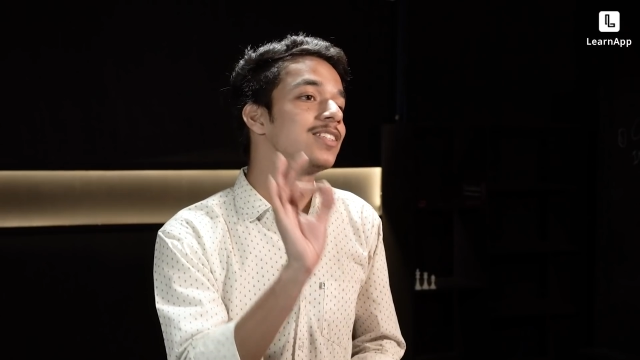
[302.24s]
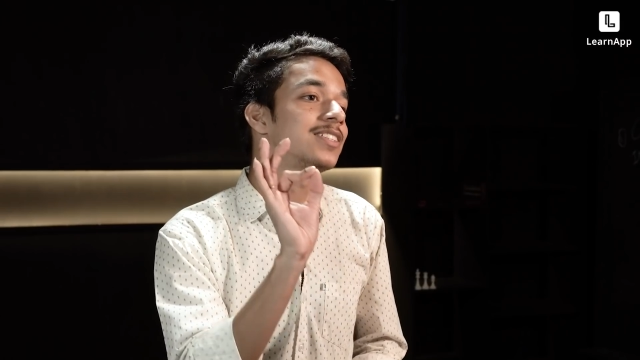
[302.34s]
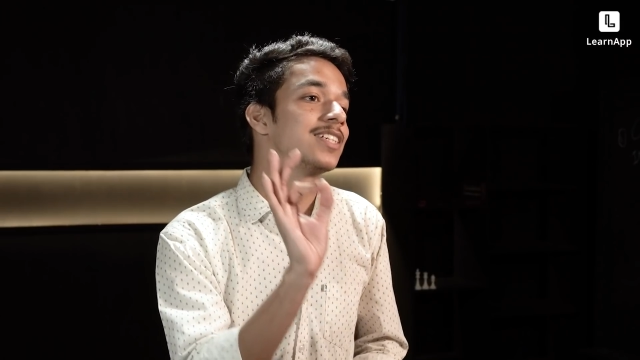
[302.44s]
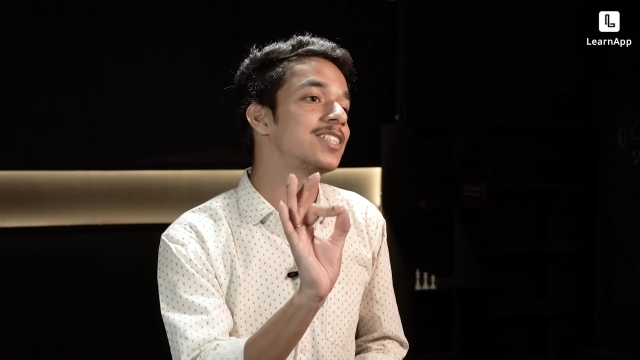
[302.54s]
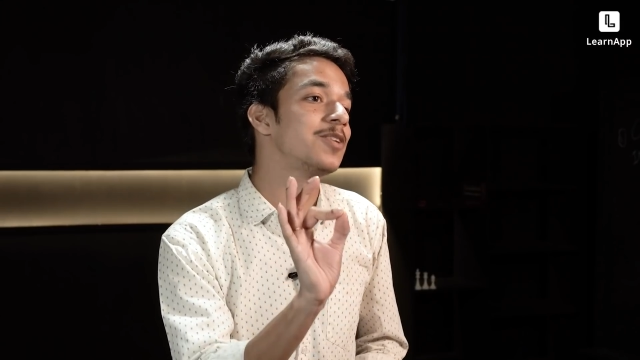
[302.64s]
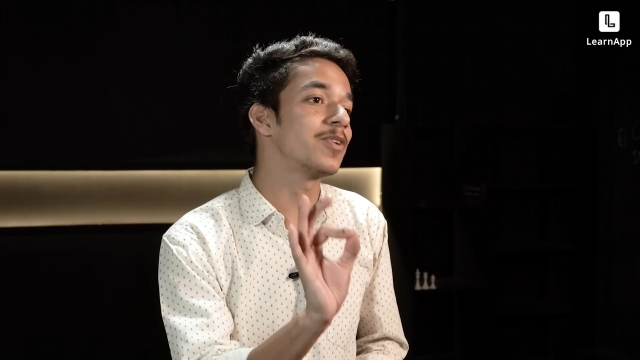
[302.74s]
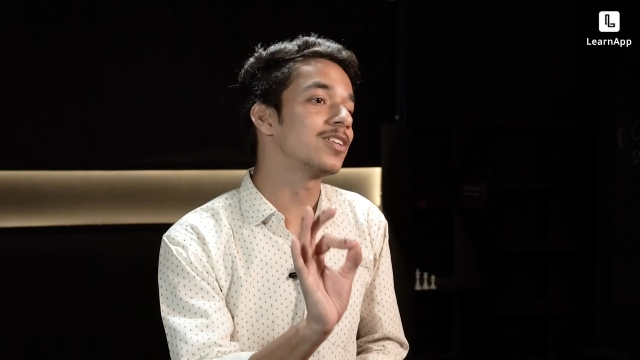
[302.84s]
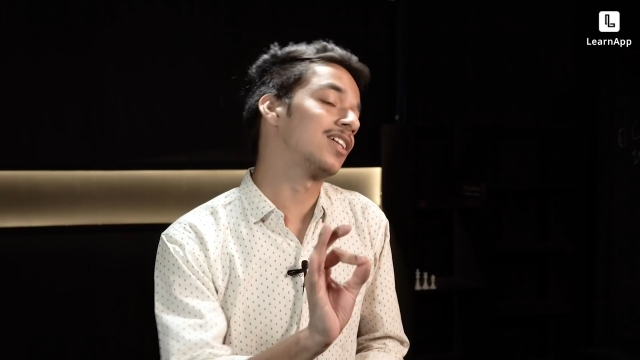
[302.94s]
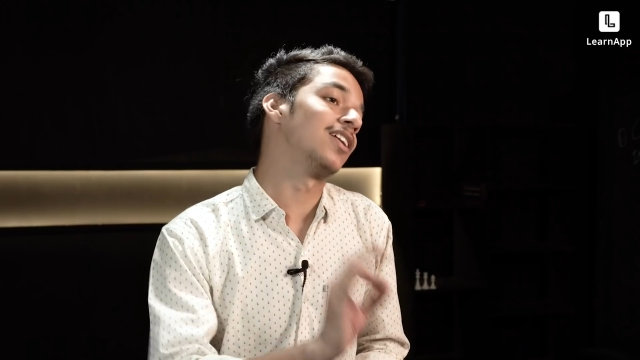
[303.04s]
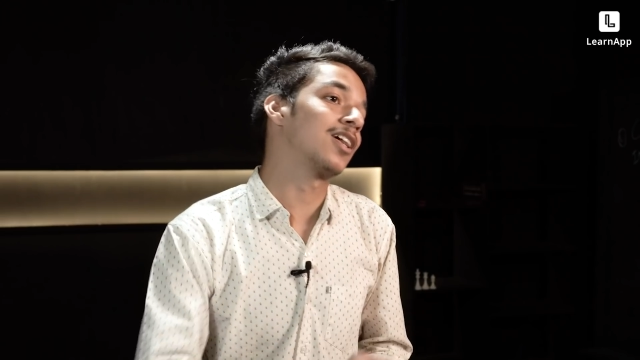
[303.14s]
than sixty
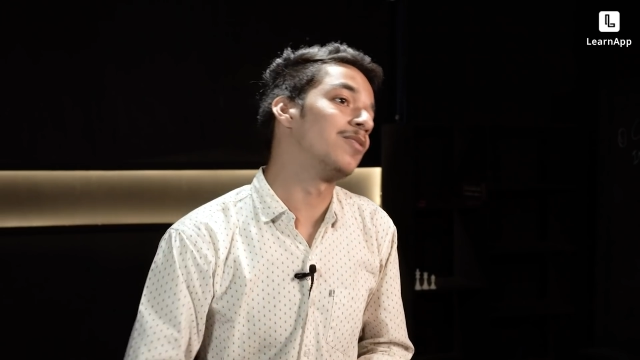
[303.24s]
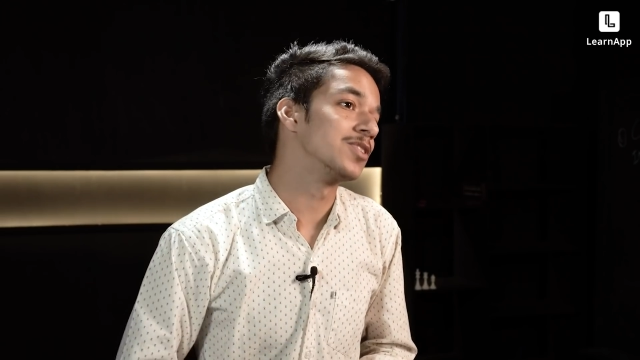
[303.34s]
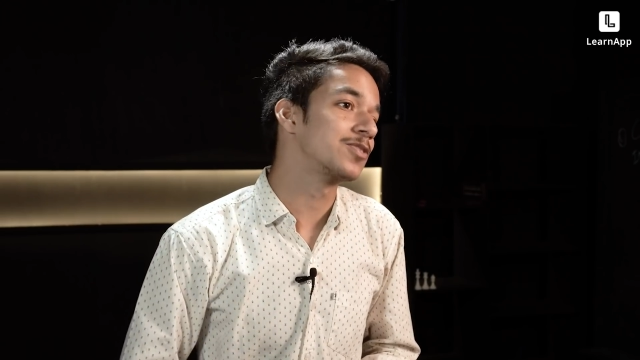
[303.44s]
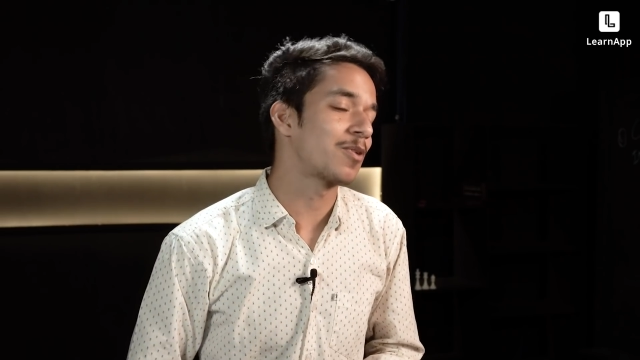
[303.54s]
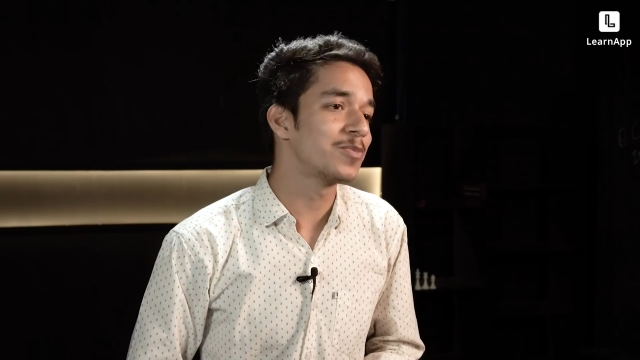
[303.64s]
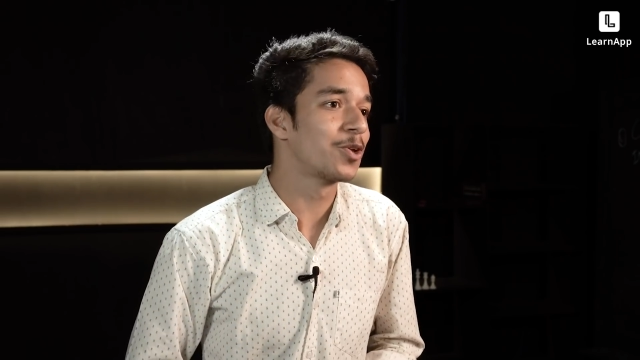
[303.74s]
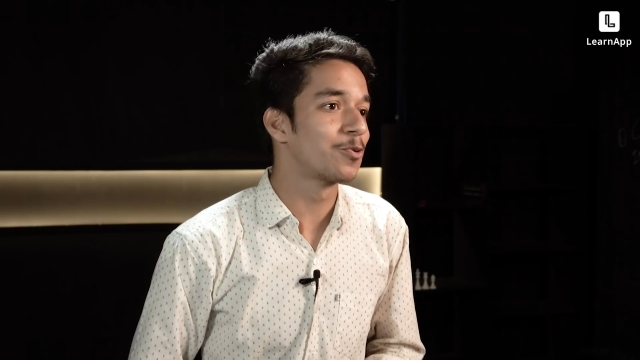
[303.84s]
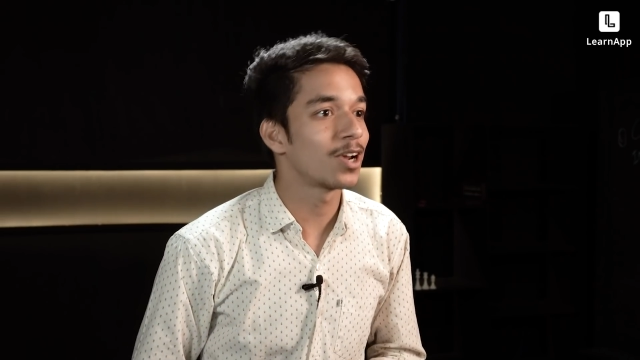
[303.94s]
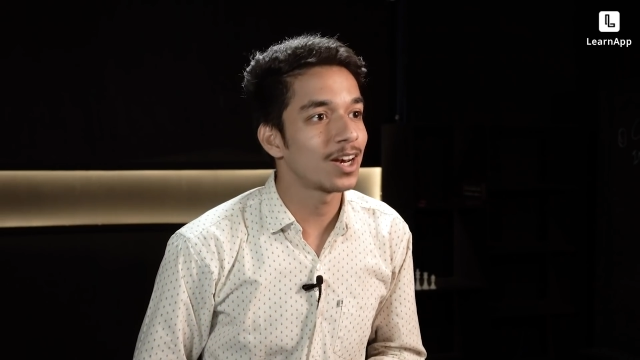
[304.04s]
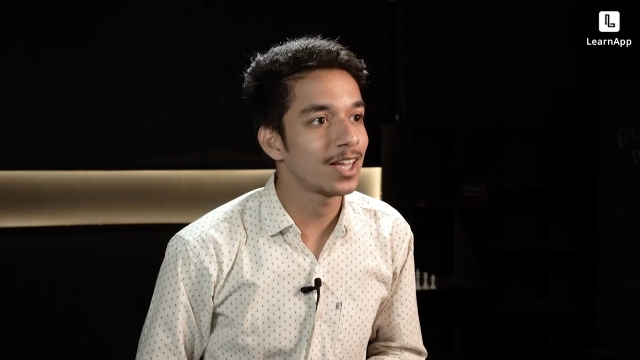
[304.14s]
percent comes from the
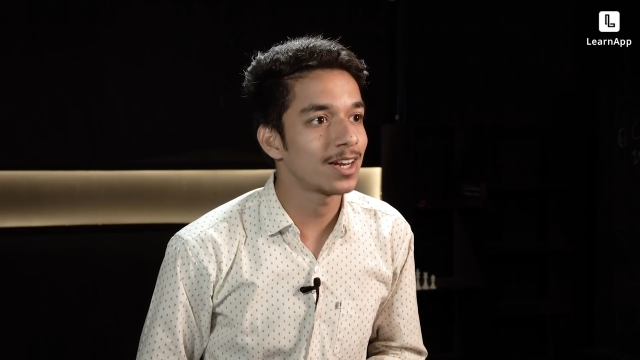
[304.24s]
rural